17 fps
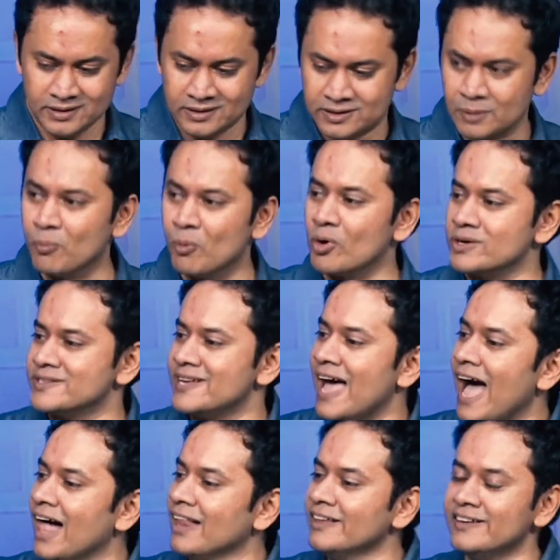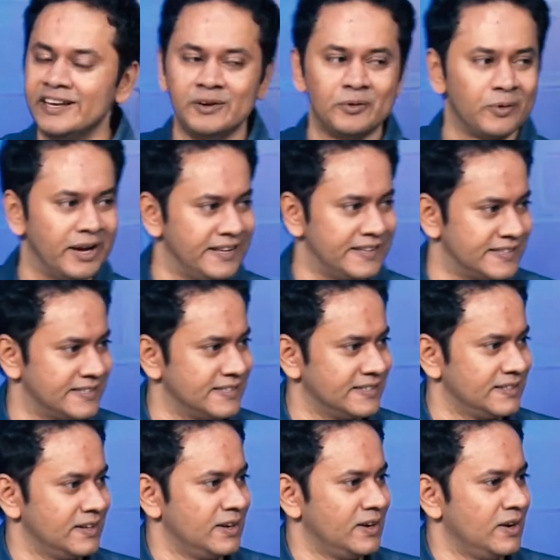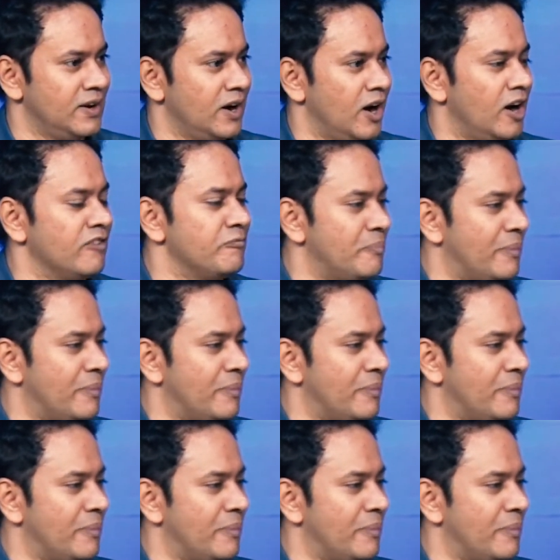The mortality rate of